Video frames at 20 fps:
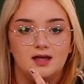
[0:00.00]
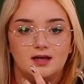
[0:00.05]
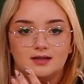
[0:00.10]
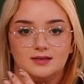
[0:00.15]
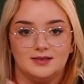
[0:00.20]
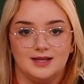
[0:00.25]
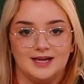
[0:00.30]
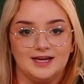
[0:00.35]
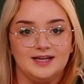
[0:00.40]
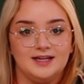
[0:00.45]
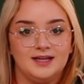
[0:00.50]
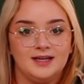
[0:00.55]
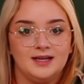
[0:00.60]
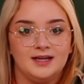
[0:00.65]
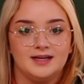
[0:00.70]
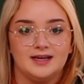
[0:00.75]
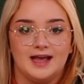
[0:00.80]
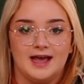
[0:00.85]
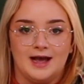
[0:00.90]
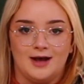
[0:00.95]
lighting
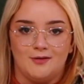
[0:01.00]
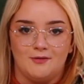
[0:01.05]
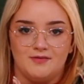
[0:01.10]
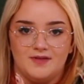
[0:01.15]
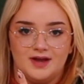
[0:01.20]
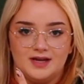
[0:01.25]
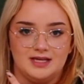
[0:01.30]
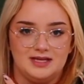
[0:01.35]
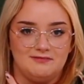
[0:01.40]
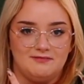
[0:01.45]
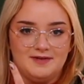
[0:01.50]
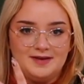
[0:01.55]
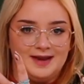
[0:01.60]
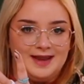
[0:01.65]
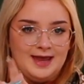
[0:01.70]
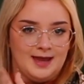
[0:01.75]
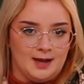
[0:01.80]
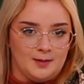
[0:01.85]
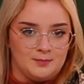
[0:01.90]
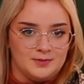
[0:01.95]
and how that even
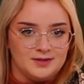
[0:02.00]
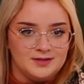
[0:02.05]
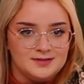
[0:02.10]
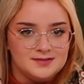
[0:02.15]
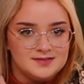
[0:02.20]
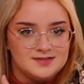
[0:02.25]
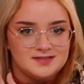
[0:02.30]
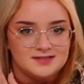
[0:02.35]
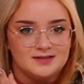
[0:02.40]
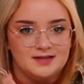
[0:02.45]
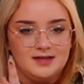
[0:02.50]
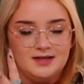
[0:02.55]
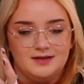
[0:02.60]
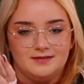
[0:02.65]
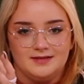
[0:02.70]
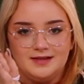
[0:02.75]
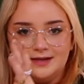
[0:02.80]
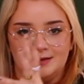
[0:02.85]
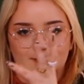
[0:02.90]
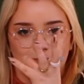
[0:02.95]
happens,
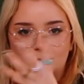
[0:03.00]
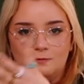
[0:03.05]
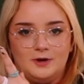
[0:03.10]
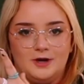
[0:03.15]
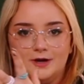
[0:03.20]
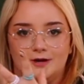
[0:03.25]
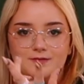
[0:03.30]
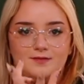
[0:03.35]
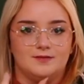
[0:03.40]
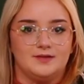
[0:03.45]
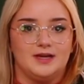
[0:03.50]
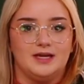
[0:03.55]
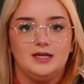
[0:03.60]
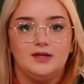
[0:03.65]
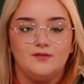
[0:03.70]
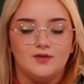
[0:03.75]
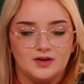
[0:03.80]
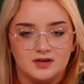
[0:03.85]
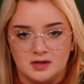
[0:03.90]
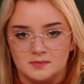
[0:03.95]
like where the light
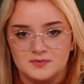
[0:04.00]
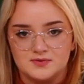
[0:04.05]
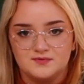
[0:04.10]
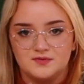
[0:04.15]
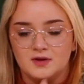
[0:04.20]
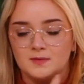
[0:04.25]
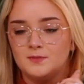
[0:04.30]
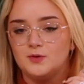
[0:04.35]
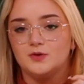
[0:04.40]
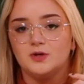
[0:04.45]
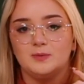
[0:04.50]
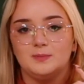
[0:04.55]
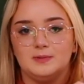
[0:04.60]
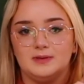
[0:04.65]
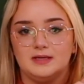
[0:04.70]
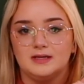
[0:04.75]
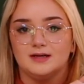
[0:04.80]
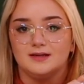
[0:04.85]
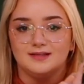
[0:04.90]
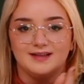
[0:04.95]
even comes from. You could
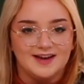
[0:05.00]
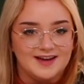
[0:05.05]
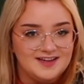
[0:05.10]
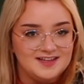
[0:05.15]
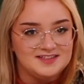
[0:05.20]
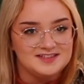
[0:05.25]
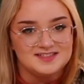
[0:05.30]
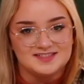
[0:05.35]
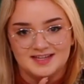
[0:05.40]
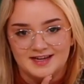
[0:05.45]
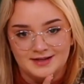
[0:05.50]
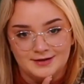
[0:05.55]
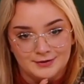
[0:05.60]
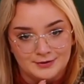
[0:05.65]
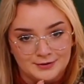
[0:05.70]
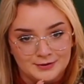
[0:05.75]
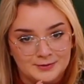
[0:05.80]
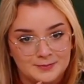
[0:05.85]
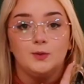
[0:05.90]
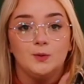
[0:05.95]
be a lighting
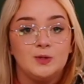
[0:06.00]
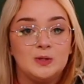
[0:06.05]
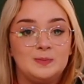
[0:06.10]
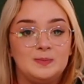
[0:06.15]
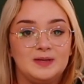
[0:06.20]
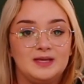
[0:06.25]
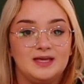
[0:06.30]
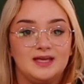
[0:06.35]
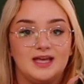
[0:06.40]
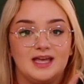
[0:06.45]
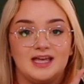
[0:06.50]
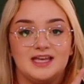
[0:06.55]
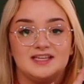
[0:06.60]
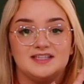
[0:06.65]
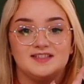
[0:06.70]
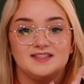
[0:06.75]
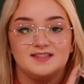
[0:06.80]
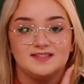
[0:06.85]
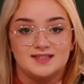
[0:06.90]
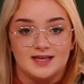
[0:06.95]
designer. You could be a
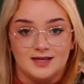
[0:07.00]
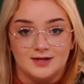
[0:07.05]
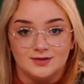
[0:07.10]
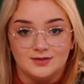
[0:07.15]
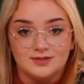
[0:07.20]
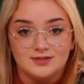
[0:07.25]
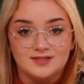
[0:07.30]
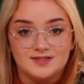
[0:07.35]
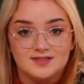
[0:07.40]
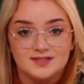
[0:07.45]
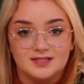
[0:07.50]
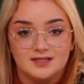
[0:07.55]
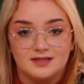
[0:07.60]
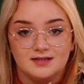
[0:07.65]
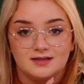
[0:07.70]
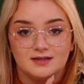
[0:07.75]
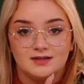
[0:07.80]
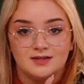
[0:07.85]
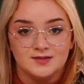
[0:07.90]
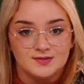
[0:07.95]
sales
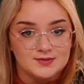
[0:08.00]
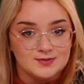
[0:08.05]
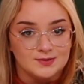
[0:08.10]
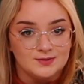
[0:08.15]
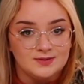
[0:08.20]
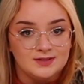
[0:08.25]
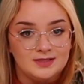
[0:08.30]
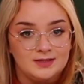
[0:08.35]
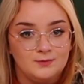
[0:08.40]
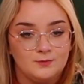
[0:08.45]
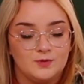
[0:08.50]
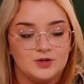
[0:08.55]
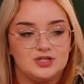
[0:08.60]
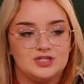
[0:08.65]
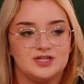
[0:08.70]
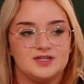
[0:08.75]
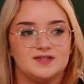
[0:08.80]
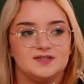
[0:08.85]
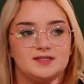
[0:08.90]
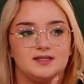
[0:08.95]
consultant, which
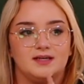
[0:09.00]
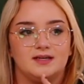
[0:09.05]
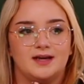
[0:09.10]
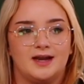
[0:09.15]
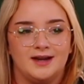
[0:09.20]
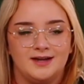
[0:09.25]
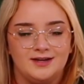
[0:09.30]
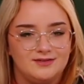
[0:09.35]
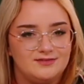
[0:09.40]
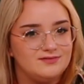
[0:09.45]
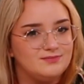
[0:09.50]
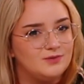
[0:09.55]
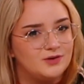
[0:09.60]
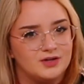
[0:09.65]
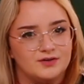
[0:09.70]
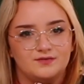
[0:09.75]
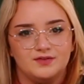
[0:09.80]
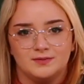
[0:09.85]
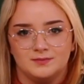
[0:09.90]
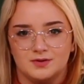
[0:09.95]
is kind of one
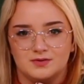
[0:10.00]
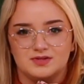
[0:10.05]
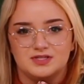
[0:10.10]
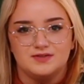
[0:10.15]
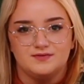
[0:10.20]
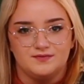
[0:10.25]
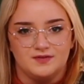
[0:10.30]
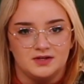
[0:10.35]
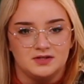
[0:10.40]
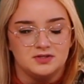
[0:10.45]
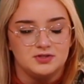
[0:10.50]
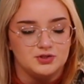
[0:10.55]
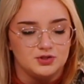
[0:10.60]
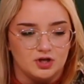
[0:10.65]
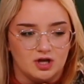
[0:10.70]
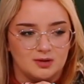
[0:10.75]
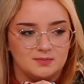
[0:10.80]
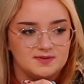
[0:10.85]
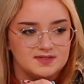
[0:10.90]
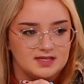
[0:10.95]
of the most fun
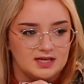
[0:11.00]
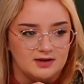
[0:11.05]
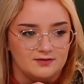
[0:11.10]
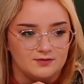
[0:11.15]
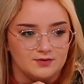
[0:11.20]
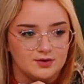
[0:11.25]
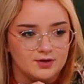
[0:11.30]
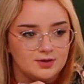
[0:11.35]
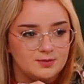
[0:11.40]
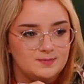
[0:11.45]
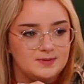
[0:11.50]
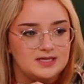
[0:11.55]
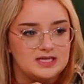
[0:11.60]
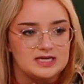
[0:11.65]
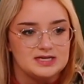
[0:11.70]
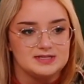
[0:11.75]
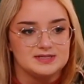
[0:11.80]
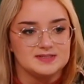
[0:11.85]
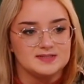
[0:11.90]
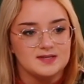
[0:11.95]
jobs ever
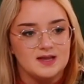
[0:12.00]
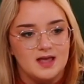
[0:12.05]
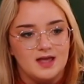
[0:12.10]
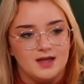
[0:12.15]
because